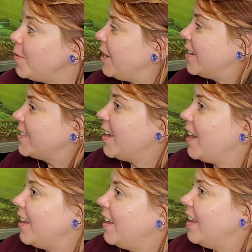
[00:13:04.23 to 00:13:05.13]
because
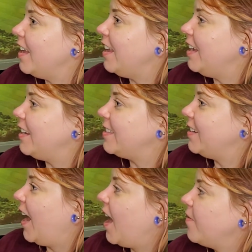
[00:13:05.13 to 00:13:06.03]
like he
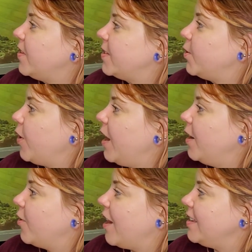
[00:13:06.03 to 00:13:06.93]
doesn't have this
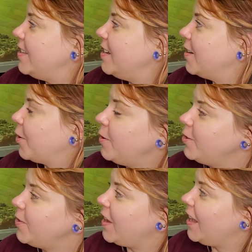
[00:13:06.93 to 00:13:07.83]
great crazy
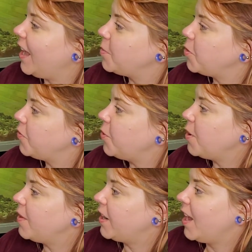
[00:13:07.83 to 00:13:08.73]
enclosure that he had
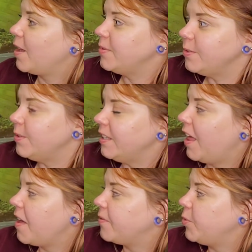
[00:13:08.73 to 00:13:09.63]
before that I absolutely
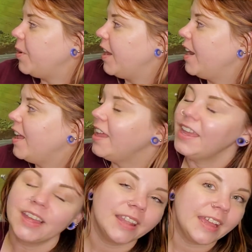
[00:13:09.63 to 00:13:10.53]
loved. But
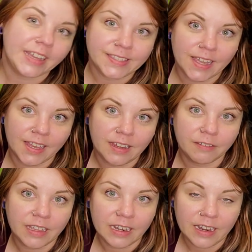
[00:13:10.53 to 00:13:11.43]
like I said, he'll
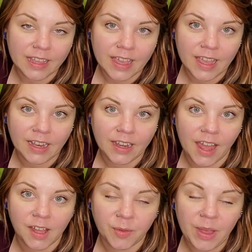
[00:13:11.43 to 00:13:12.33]
get it again
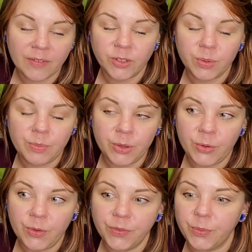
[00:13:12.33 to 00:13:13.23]
after we
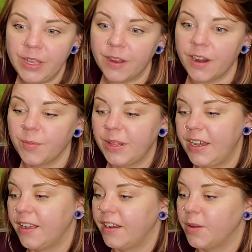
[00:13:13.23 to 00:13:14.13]
move. We are
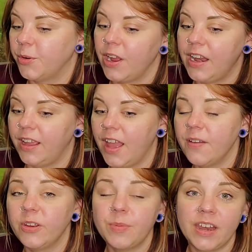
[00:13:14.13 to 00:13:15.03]
planning on upgrading
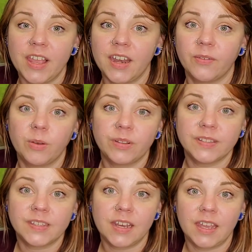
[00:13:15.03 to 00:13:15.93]
everybody, and
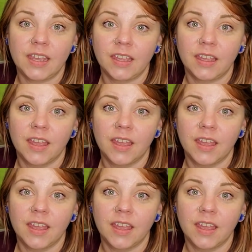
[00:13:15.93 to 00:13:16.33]
everyone's getting,